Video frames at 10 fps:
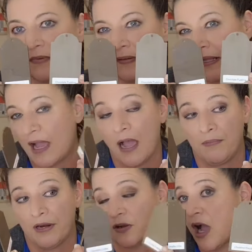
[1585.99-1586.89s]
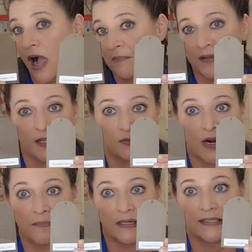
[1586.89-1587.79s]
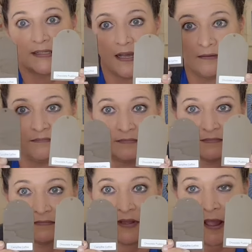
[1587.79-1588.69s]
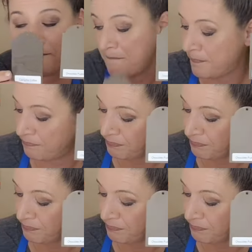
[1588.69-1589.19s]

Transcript: That I'm gonna. Um, that's what I'm gonna say. Okay.